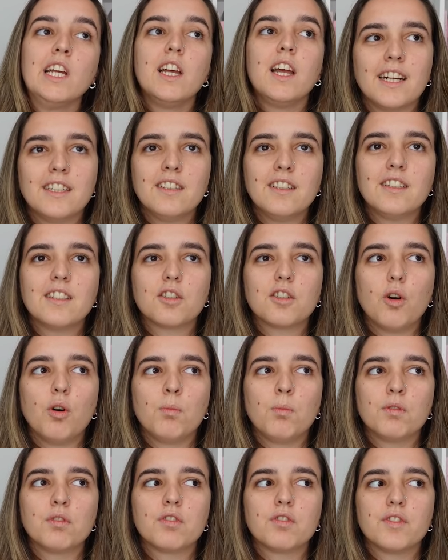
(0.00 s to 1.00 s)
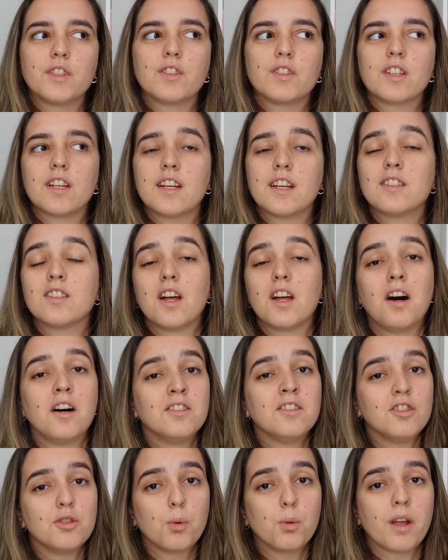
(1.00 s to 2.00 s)
kind of like almost feels like it's
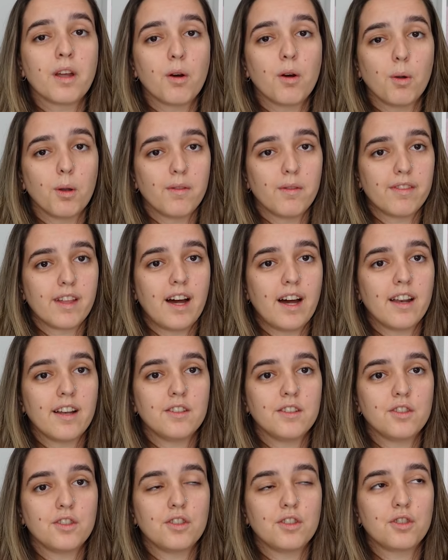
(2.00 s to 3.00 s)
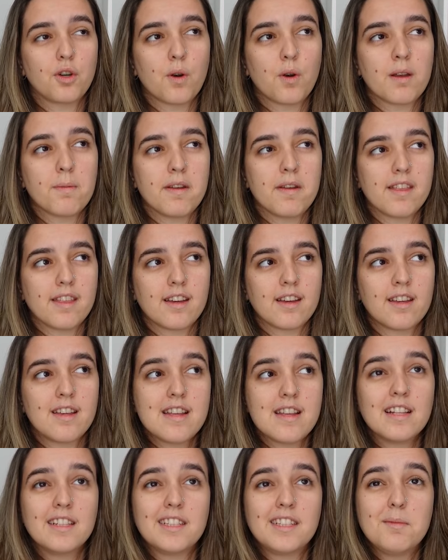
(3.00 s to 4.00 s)
undoing all of that and just showing me that
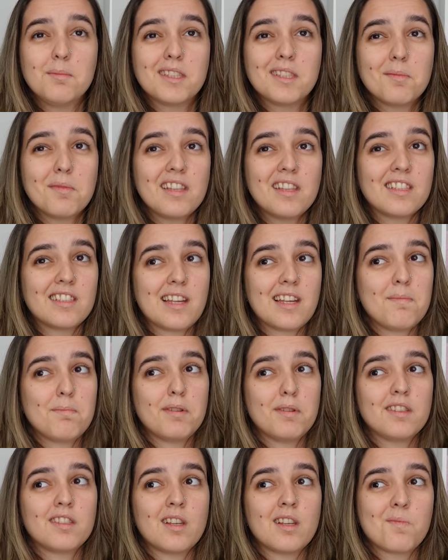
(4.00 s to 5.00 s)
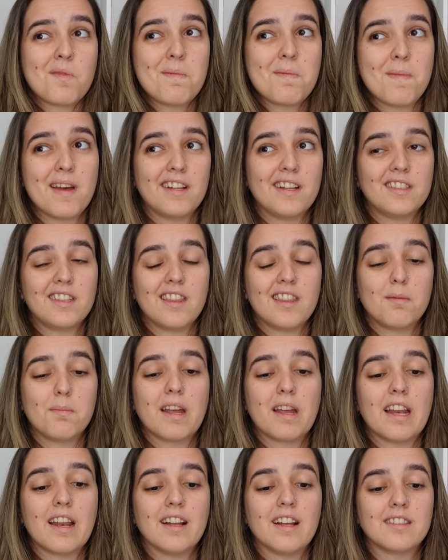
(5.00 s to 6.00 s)
he seems to be the same person we met in the
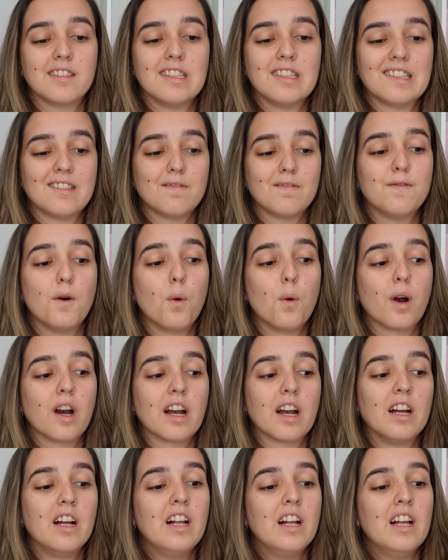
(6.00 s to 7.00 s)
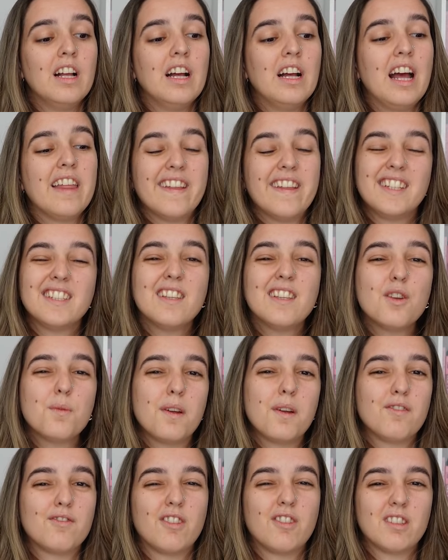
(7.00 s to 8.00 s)
beginning of season 4. And that's a little
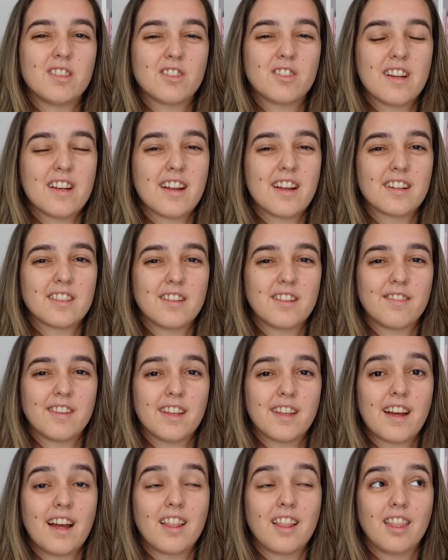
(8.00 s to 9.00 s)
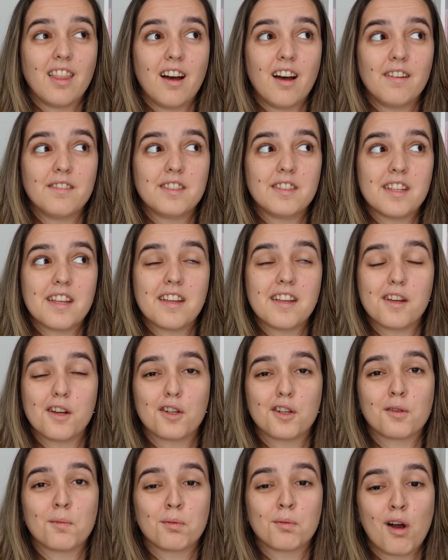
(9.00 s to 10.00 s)
bit frustrating because I feel like I love seeing
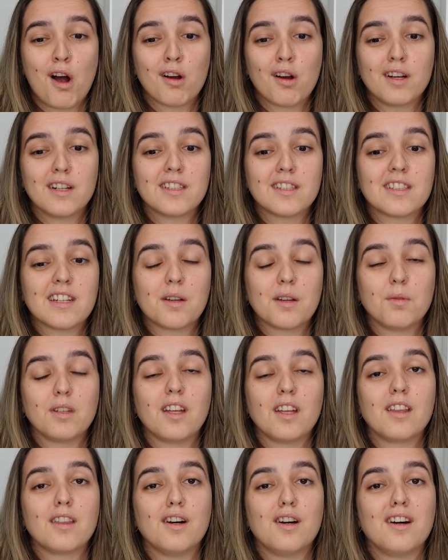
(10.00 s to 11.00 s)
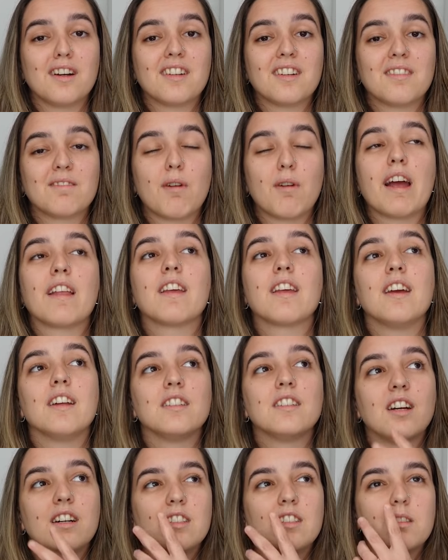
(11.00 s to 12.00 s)
character progress and I really thought Riley
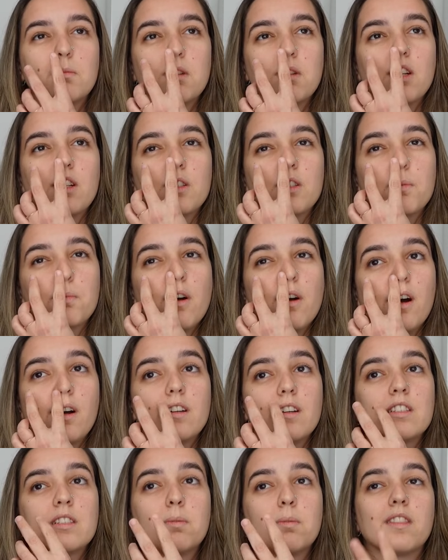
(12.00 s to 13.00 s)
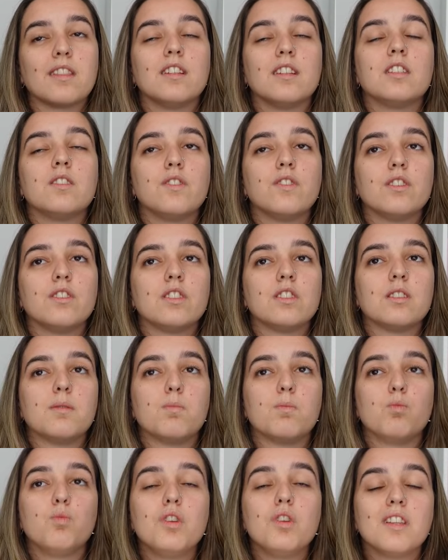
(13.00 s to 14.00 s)
had done some character progress, but this feels to
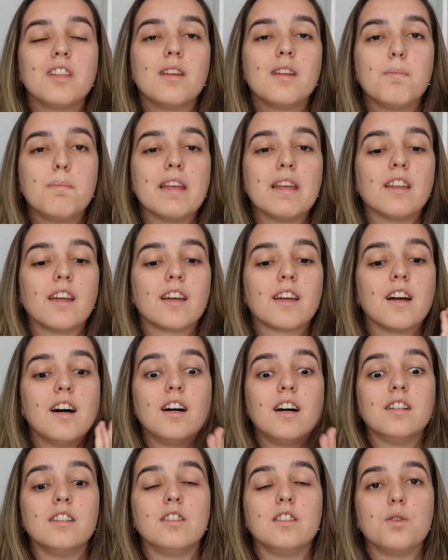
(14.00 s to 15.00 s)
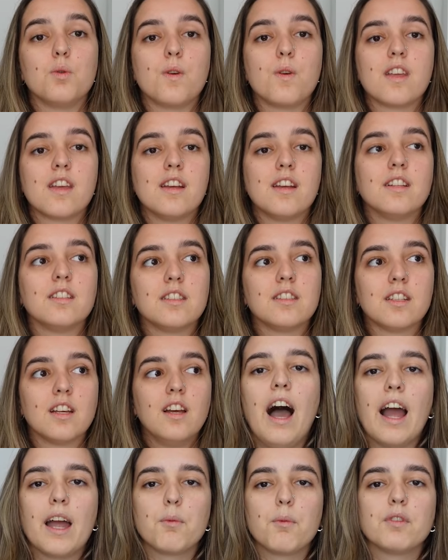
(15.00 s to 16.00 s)
really be like undoing it.
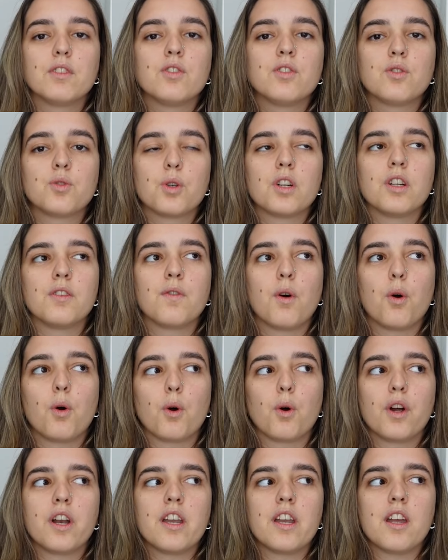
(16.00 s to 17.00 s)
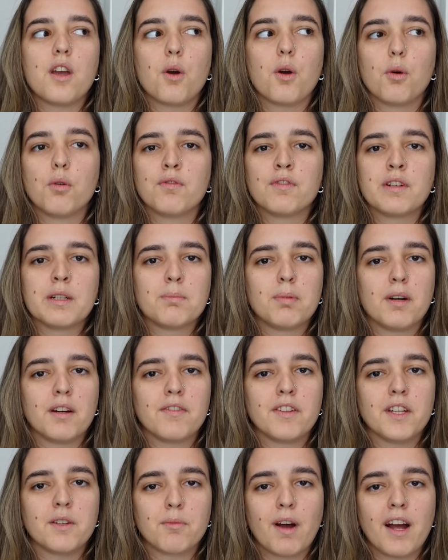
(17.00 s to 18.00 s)
I was sort of already over
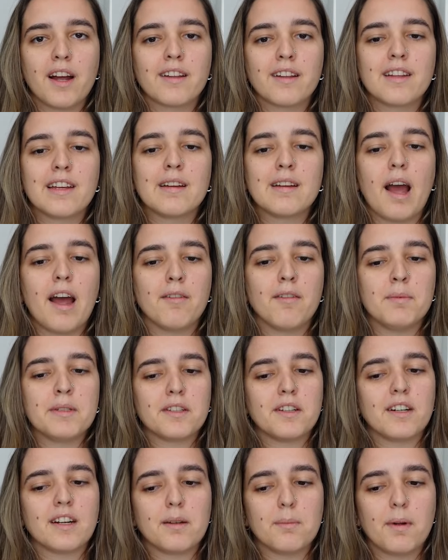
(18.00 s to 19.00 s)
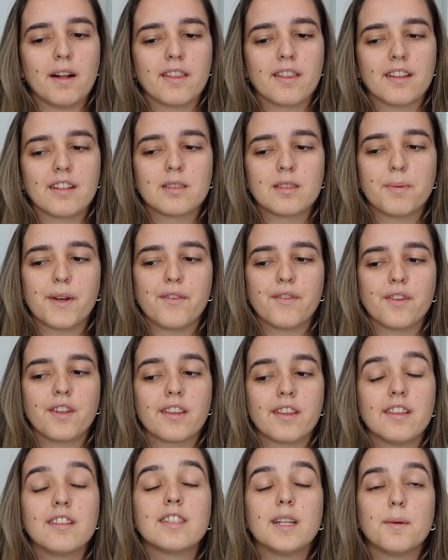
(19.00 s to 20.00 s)
Buffy and Riley. I have been talking about this, but I feel
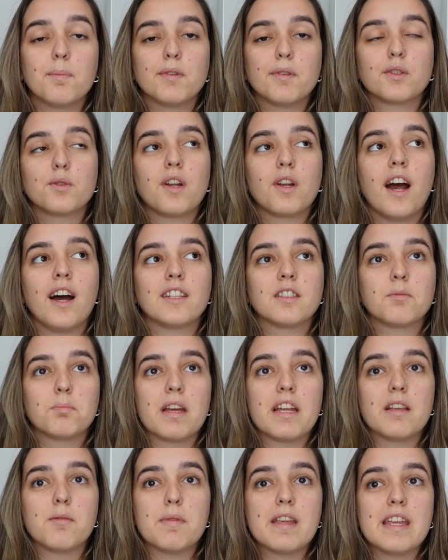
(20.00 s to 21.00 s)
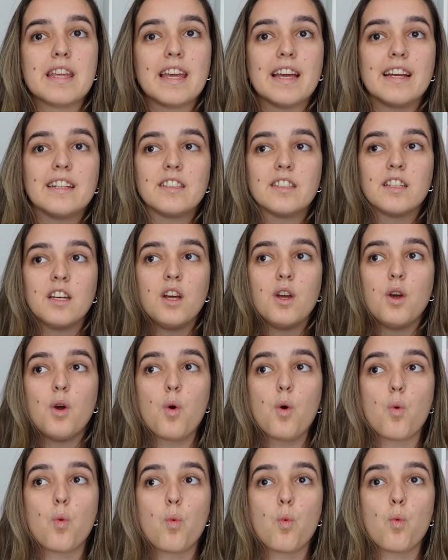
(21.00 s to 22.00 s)
like this episode has made me get
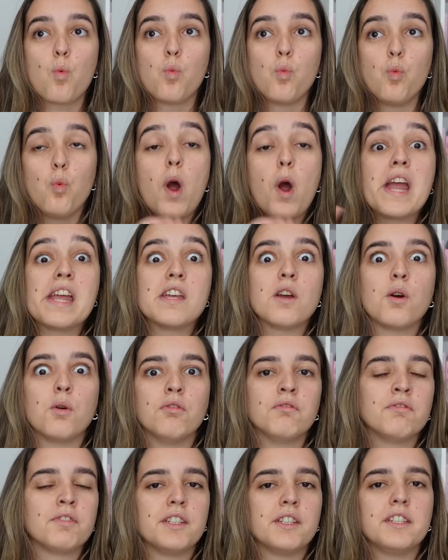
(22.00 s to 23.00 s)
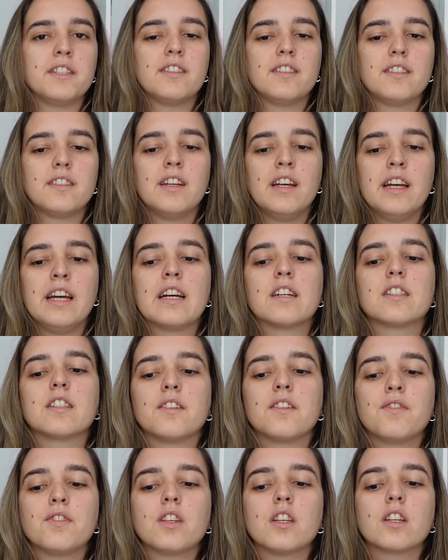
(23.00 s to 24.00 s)
way over it, because
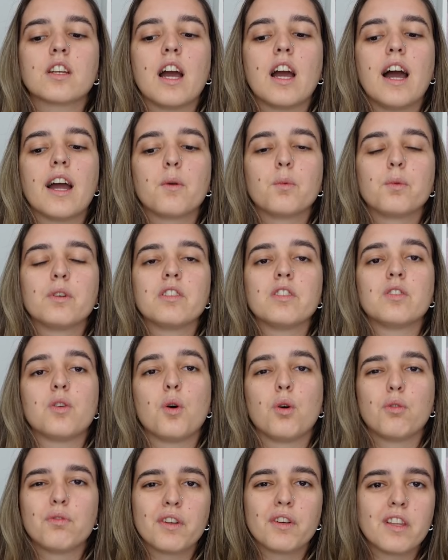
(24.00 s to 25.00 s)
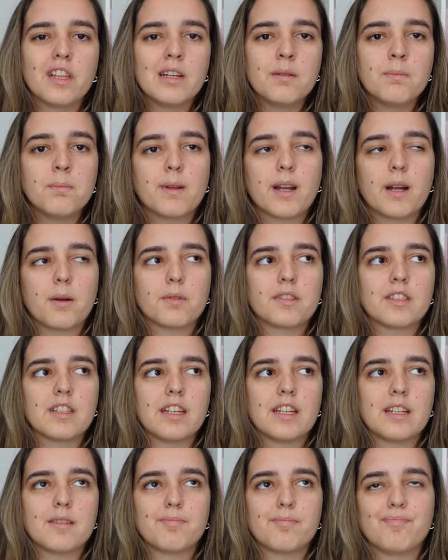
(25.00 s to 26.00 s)
I feel like I was over them, but I was
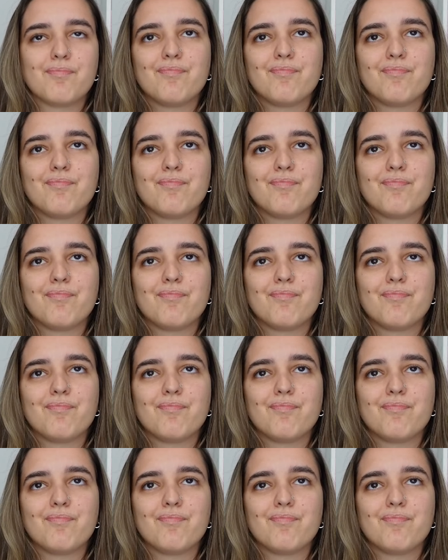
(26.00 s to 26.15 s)
like,